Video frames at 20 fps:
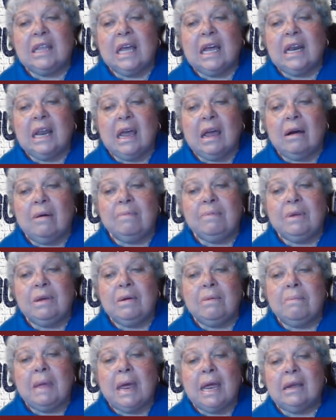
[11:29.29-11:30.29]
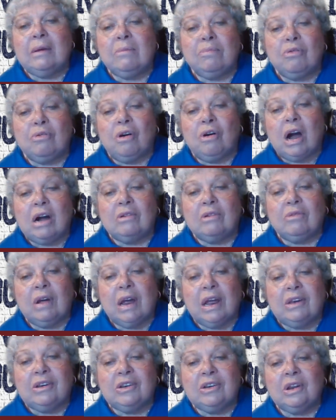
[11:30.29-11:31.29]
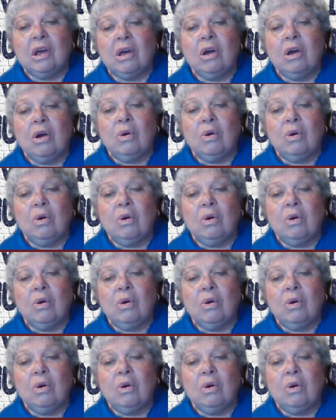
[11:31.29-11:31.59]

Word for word: that help you make progress.